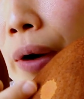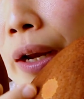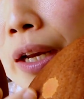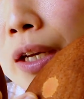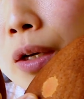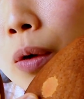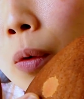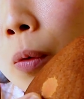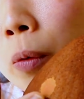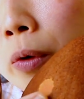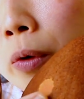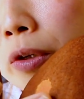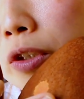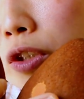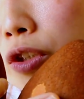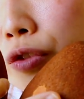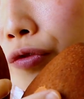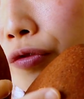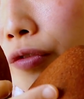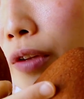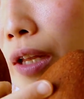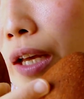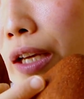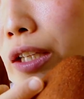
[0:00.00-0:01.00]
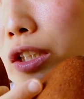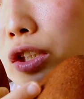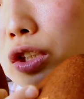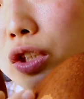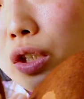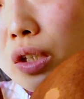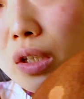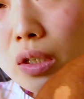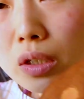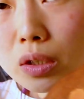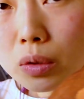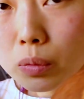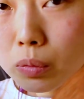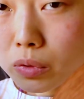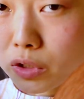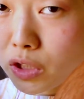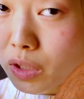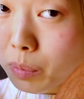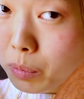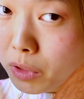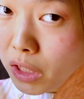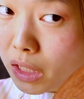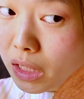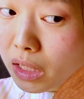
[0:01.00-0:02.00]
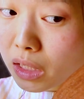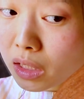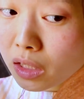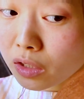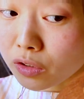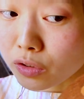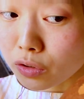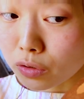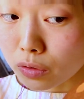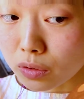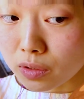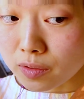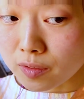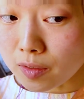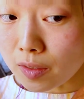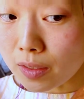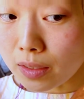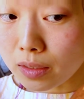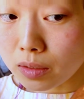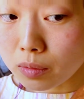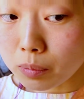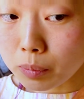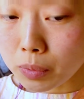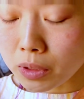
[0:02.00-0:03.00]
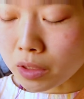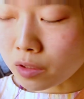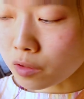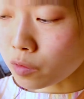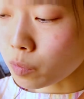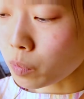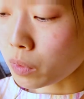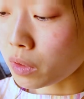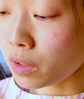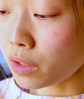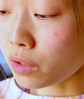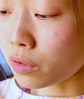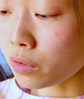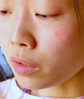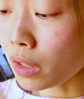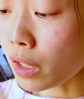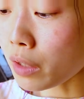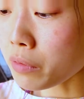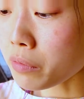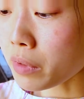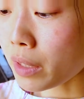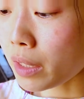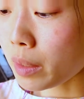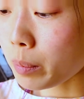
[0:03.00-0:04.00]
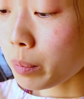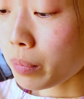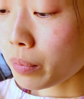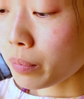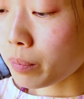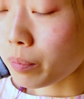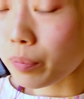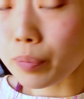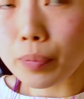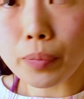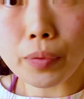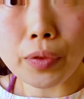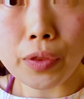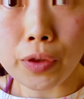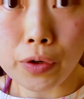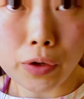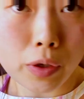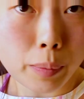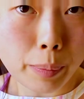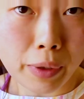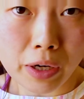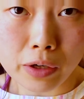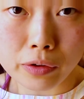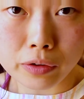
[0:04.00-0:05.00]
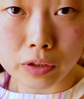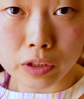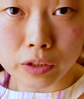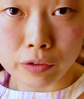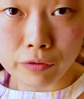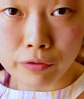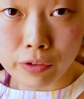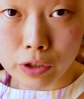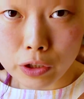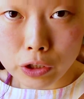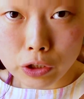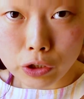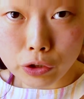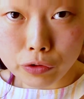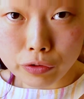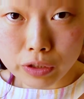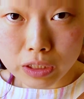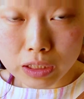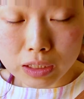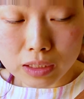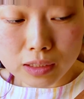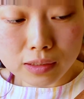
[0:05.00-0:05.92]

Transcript: bright orange flesh, which I'm taking as a good sign, because when they're not ripe, they're apparently very green